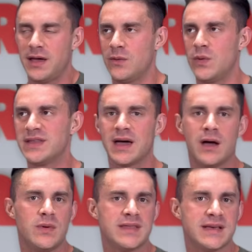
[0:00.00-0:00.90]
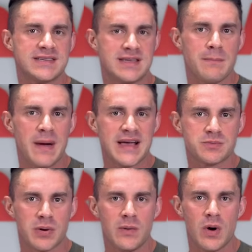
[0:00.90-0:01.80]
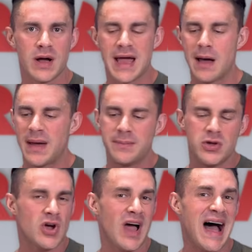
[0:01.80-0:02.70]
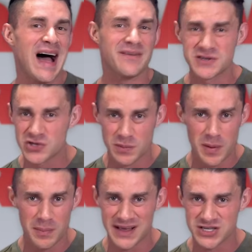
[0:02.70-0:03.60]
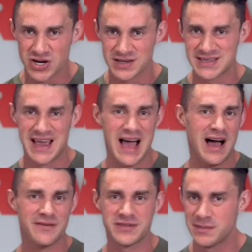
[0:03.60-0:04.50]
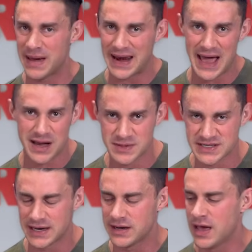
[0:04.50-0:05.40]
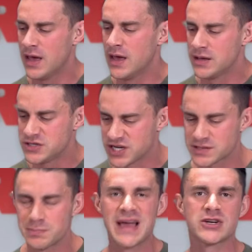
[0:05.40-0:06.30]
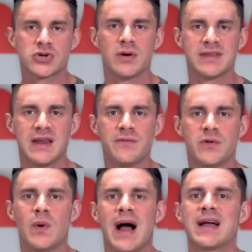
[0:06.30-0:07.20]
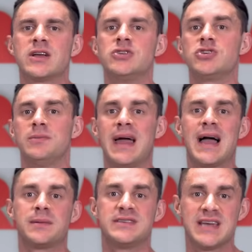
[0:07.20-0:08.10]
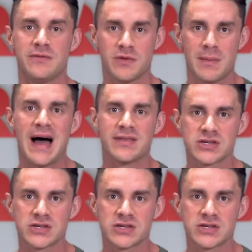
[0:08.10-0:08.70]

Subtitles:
with a stim-based pre-workout, maybe you go half a scoop of BLOODSHOT to get half the amount of agmatine. Just make sure that if you are consuming agmatine from other